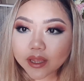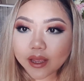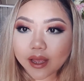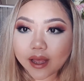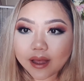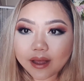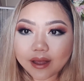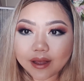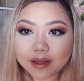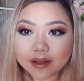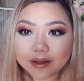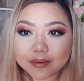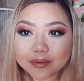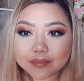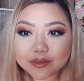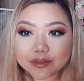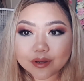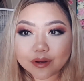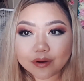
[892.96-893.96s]
Um,
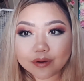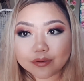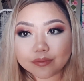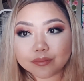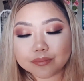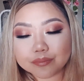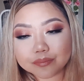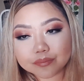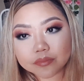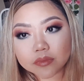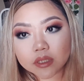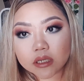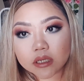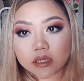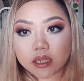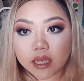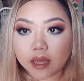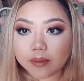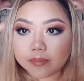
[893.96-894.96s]
so
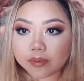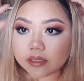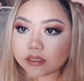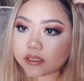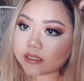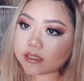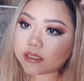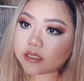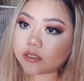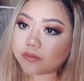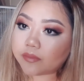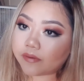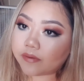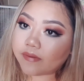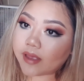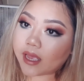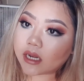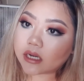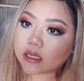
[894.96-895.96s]
yeah, please excuse my
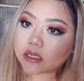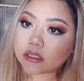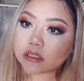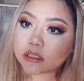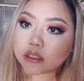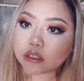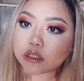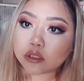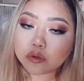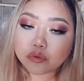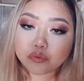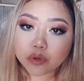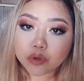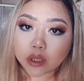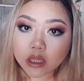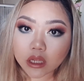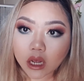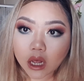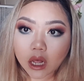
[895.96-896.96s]
fan because it's
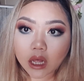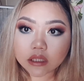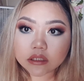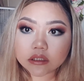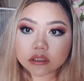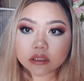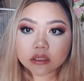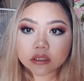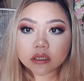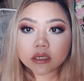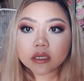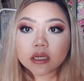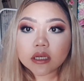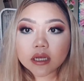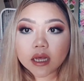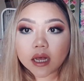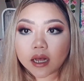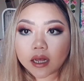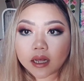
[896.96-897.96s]
really hot.
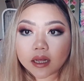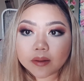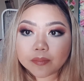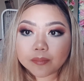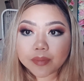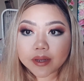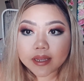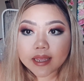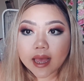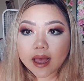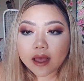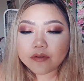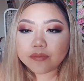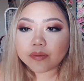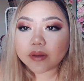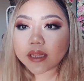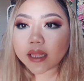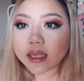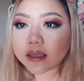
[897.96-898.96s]
Um, but yeah, I
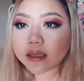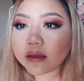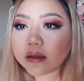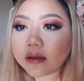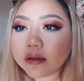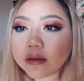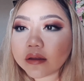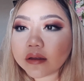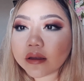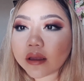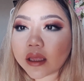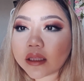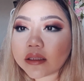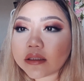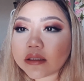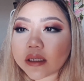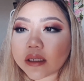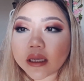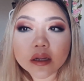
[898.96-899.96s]
feel like
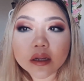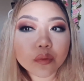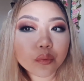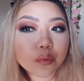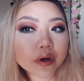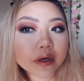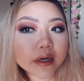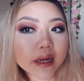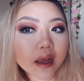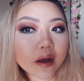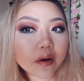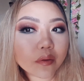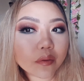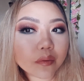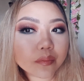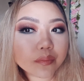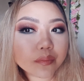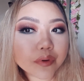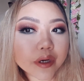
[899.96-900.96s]
it did work out
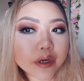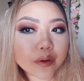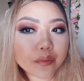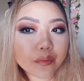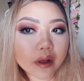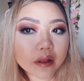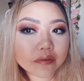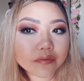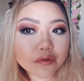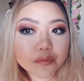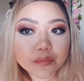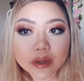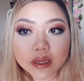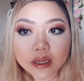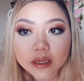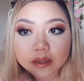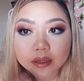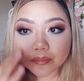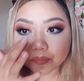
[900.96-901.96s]
pretty well for
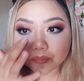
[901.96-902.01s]
me.